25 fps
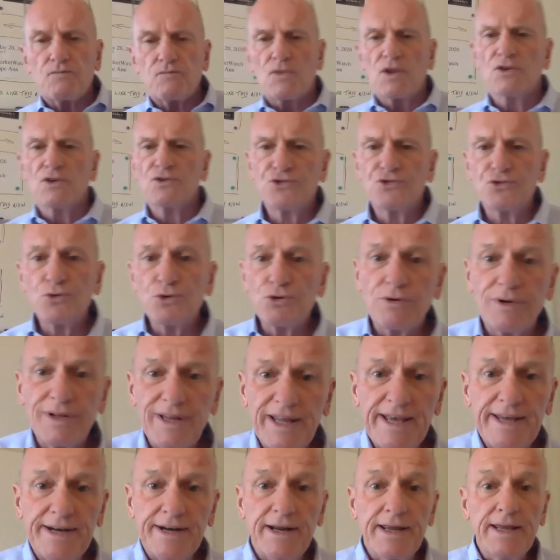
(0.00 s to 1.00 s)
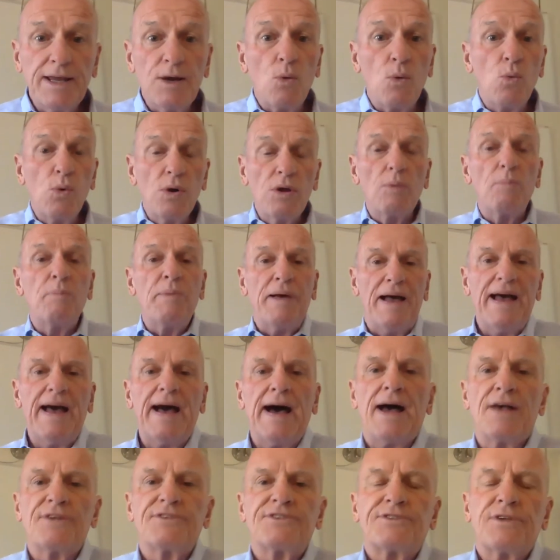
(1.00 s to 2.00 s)
sooner or later, it will
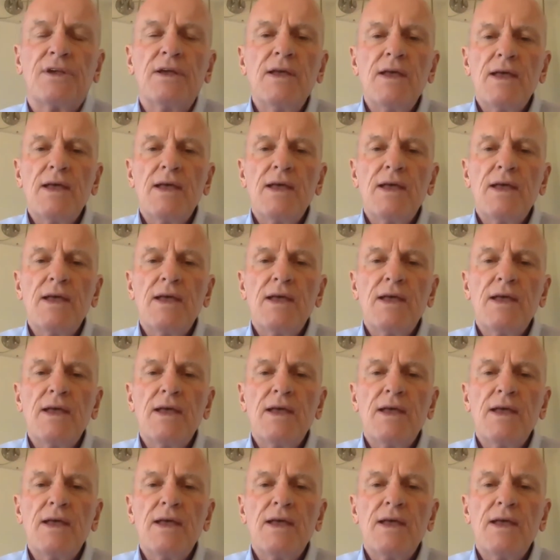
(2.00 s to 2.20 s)
pass.